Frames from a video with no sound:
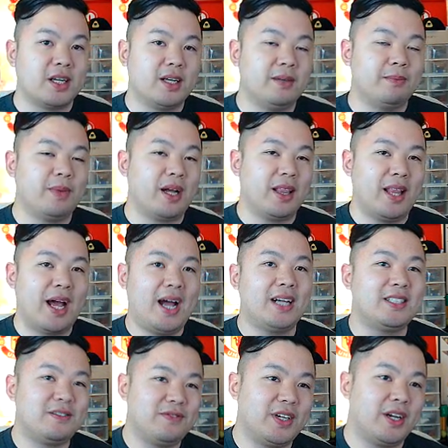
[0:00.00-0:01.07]
In my
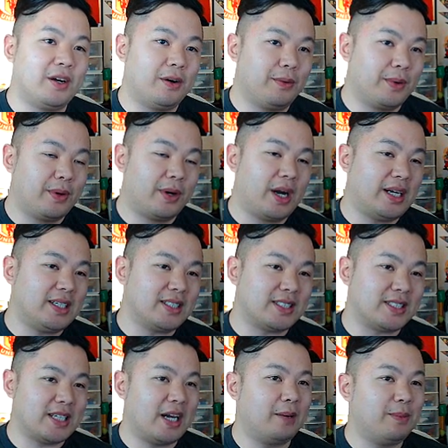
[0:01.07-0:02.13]
last video where I did
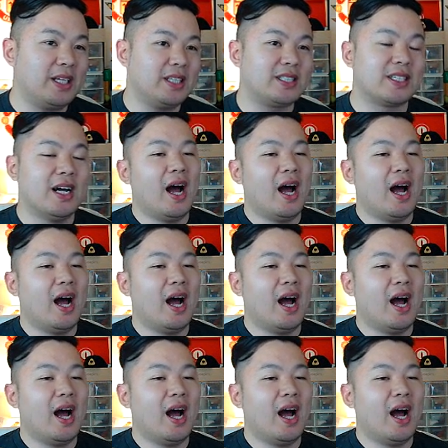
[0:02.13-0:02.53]
center mids,